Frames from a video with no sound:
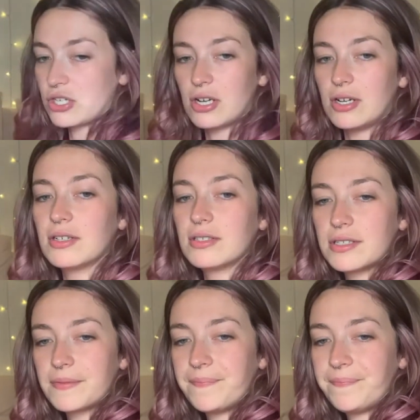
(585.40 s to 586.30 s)
card
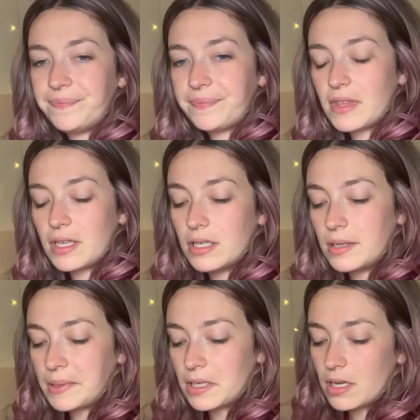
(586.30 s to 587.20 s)
and I'm
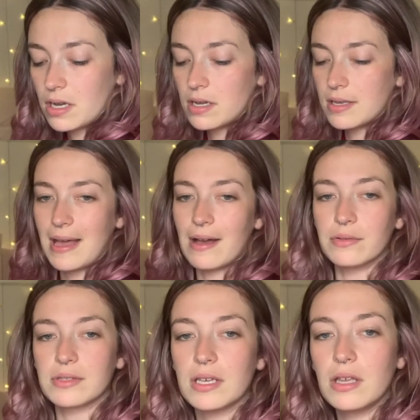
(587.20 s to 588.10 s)
going to cut out
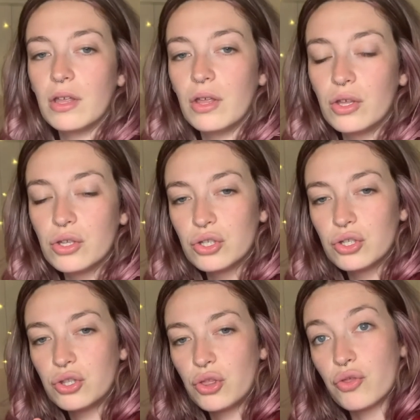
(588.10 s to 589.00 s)

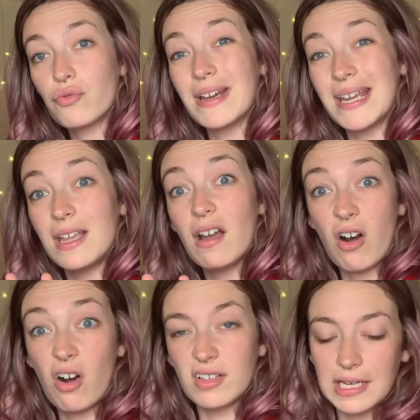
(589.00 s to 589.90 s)
3
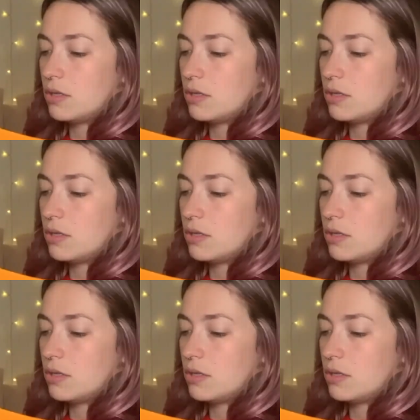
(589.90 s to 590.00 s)
hearts.